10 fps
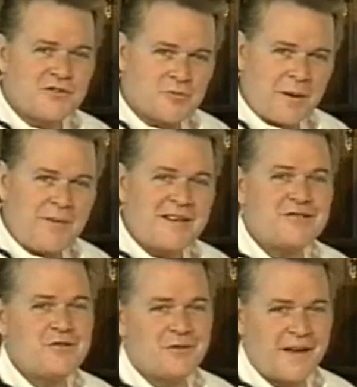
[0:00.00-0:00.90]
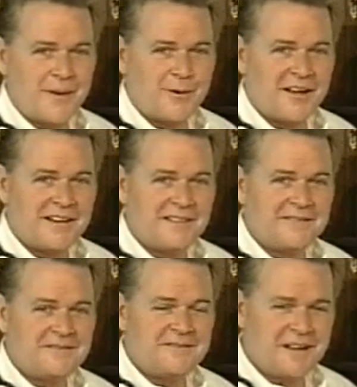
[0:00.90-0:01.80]
So my best to your family,
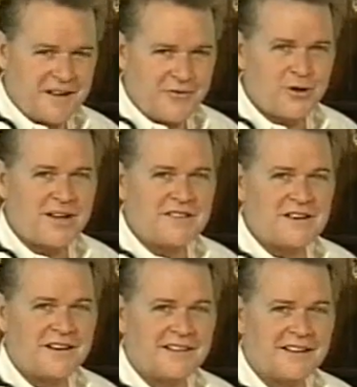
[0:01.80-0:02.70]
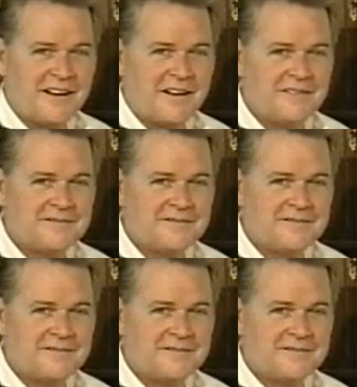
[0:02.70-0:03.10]
and give your kids a hug tonight.